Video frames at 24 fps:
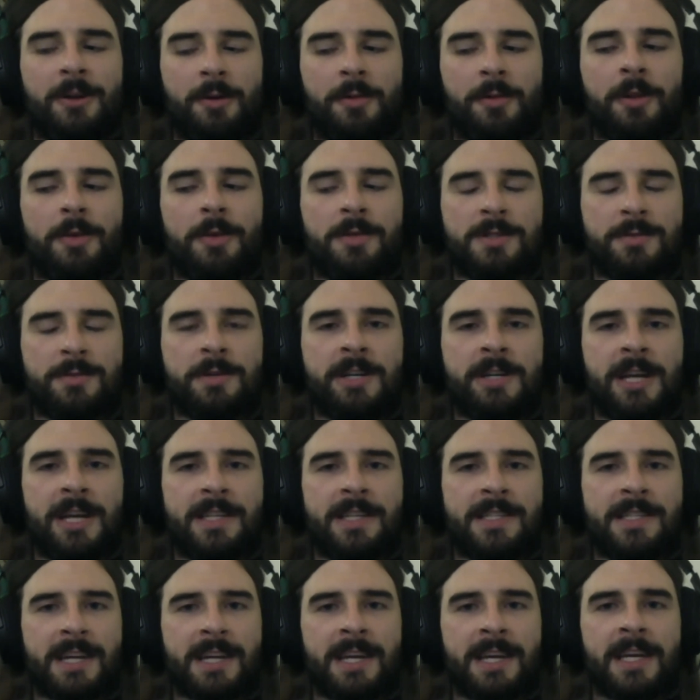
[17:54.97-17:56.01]
those 3
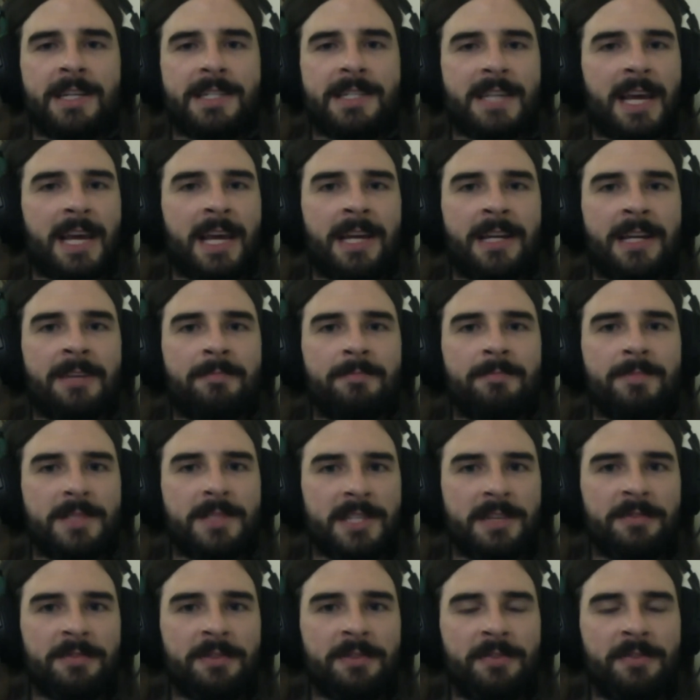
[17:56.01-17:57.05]
days to get 10
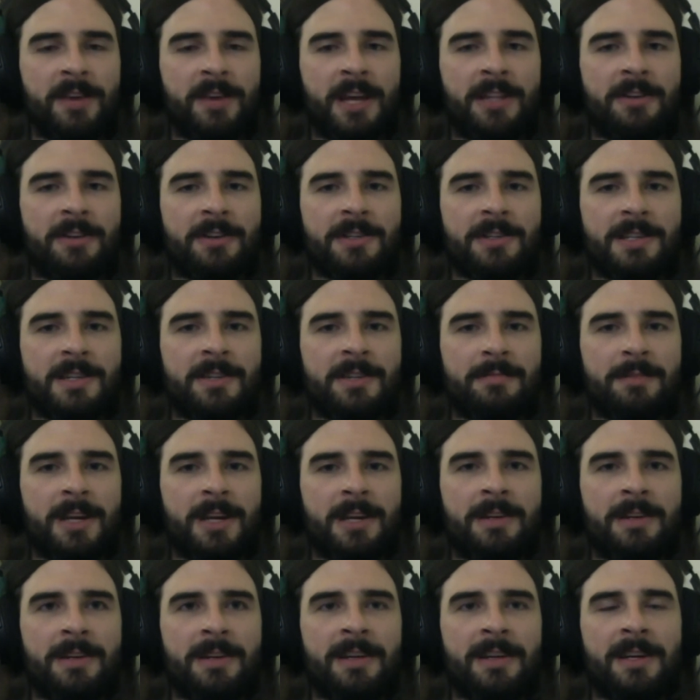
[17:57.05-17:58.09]
silver feathers,
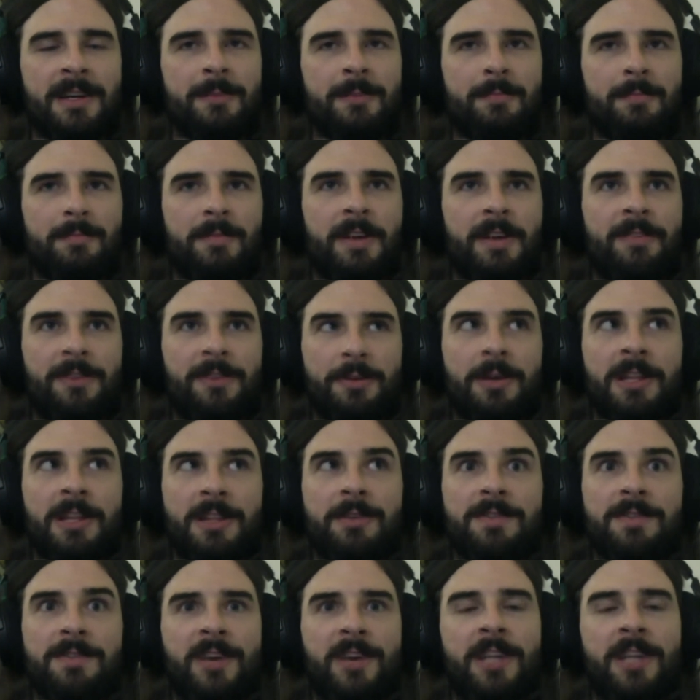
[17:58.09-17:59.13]
and if you get
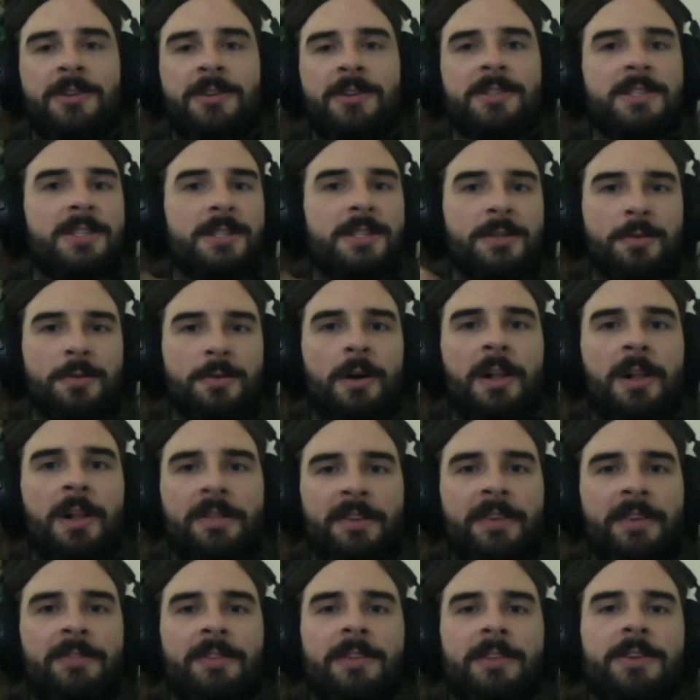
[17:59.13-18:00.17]
those feathers, you
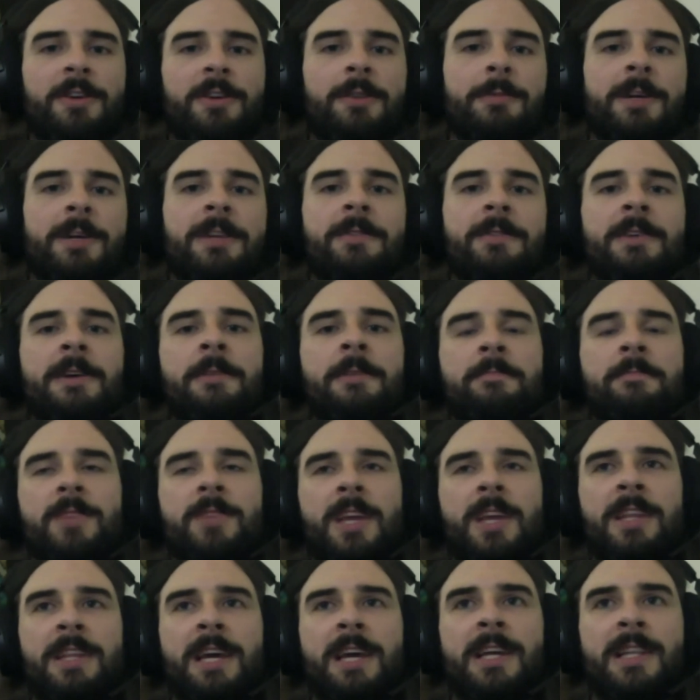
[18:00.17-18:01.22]
qualify for the tournament.
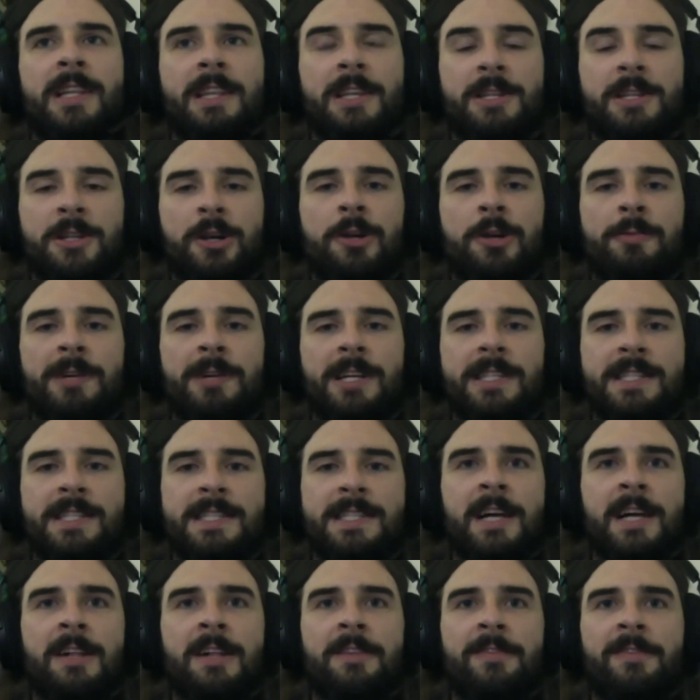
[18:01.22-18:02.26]
And then the tournament
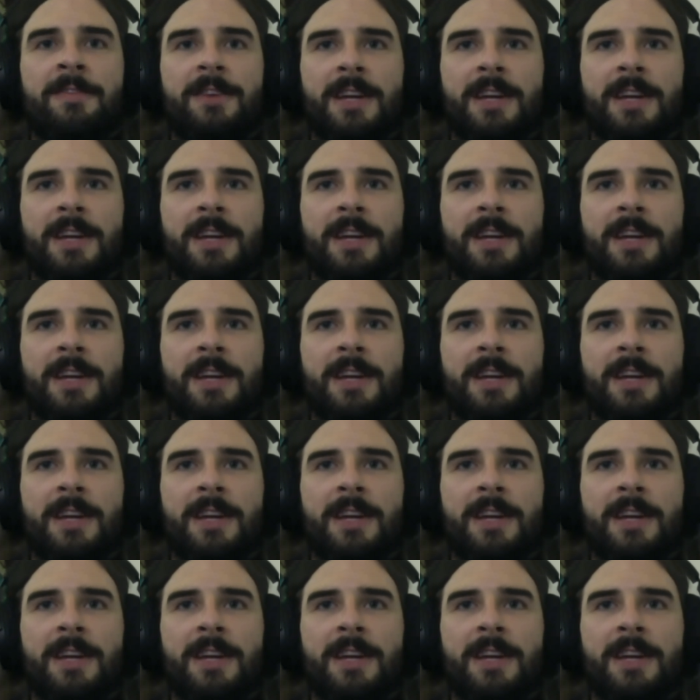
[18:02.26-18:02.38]
itself